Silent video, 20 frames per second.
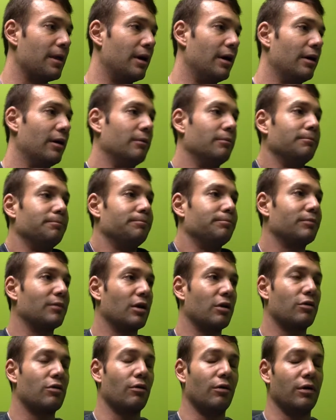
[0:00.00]
Um,
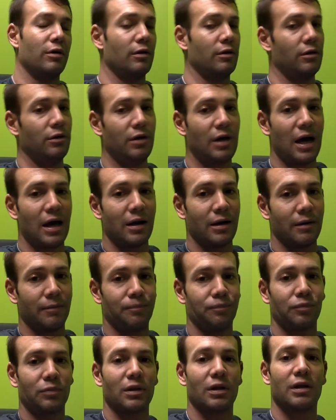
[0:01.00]
so you got to
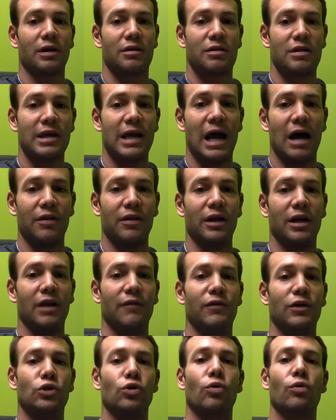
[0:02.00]
see how the
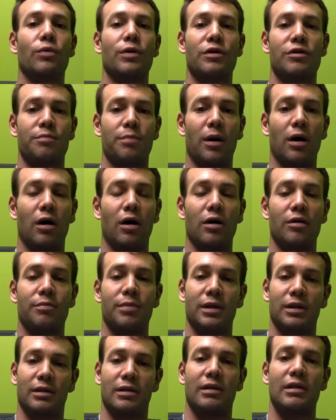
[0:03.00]
individual responds,
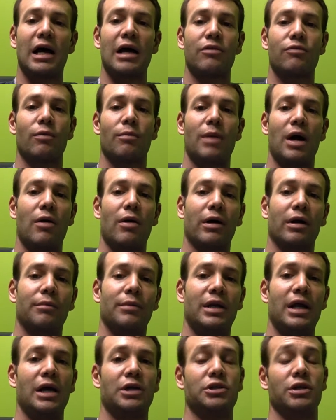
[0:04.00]
but that's what my
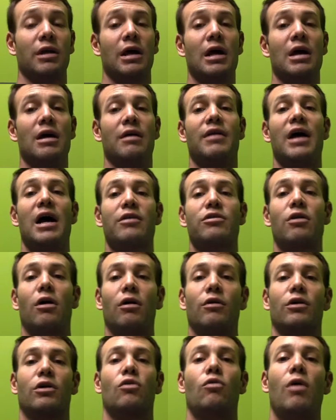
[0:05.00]
recommendations. That's
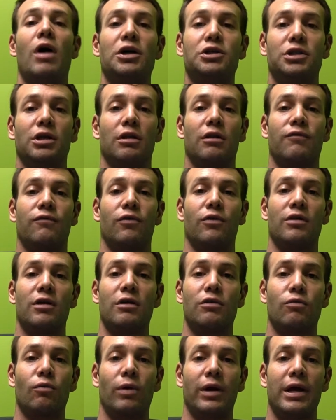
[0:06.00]
all the questions for
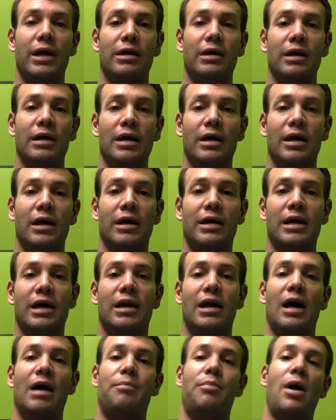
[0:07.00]
this week.
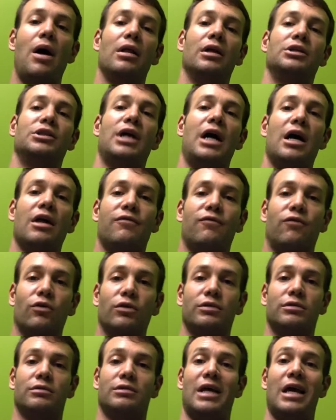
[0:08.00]
Again, I apologize
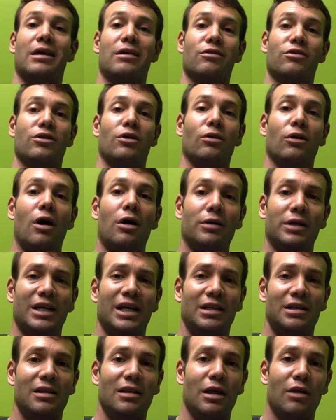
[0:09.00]
for taking so long to
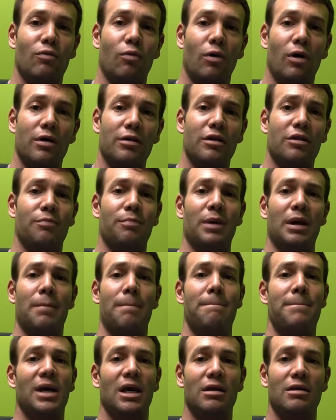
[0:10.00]
get to these ones. It's
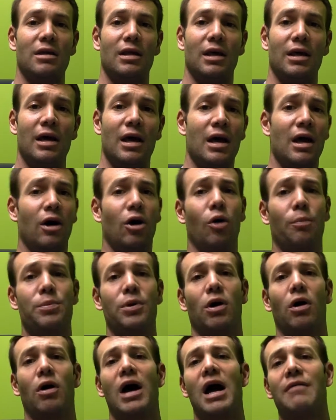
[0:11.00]
been busy. Hope
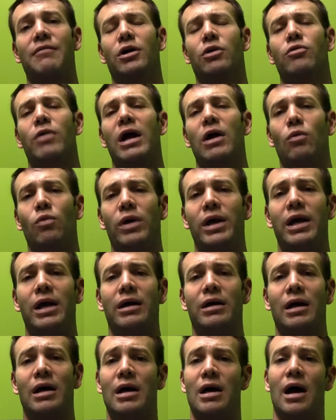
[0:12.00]
you're all having a great week.